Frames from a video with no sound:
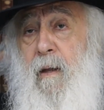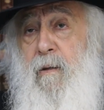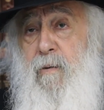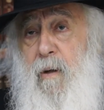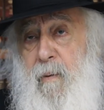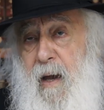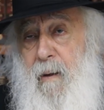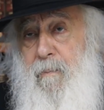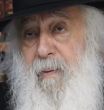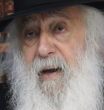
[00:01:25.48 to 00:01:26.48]
So
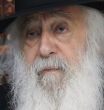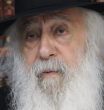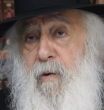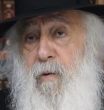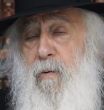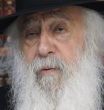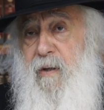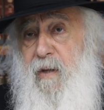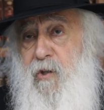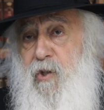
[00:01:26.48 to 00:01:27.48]
I pray for you
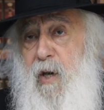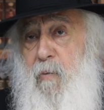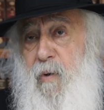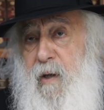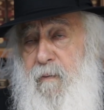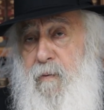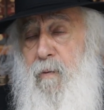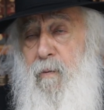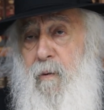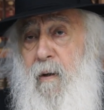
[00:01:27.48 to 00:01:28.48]
that Hashem will give
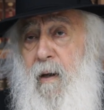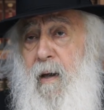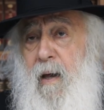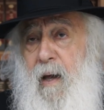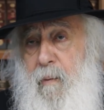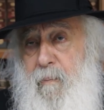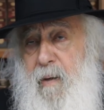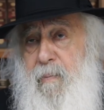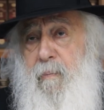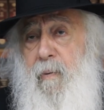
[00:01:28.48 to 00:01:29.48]
you a
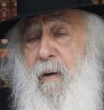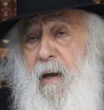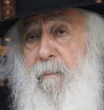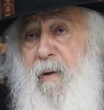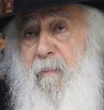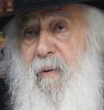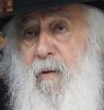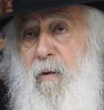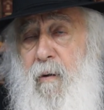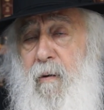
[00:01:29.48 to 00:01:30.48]
baby, a baby
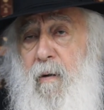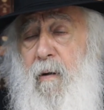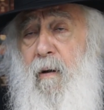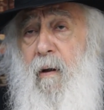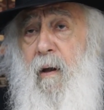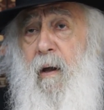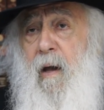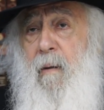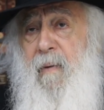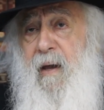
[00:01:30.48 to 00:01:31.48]
girl.
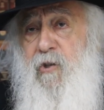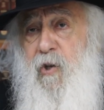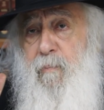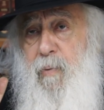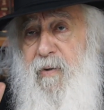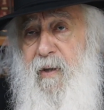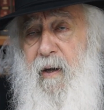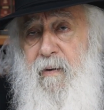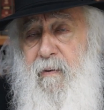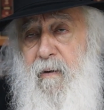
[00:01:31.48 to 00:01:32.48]
And may Hashem
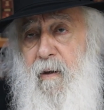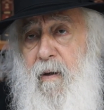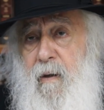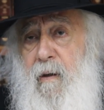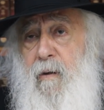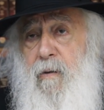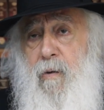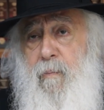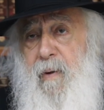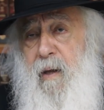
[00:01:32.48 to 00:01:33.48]
protect
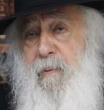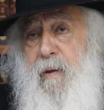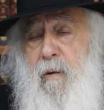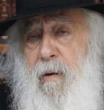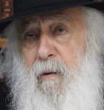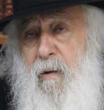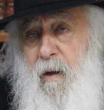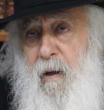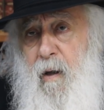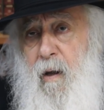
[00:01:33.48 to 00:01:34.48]
your baby girl,
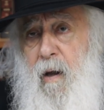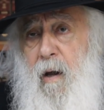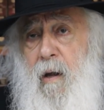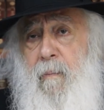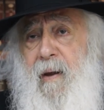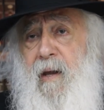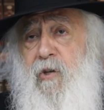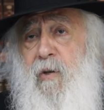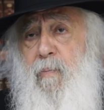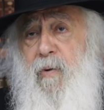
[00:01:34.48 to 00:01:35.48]
and may
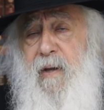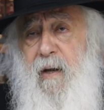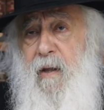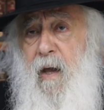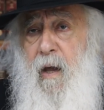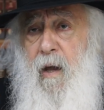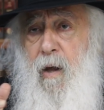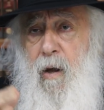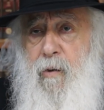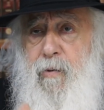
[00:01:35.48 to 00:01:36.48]
Hashem protect
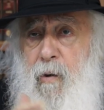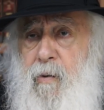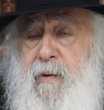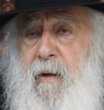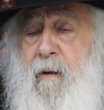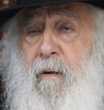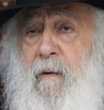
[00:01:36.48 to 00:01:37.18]
her daughter.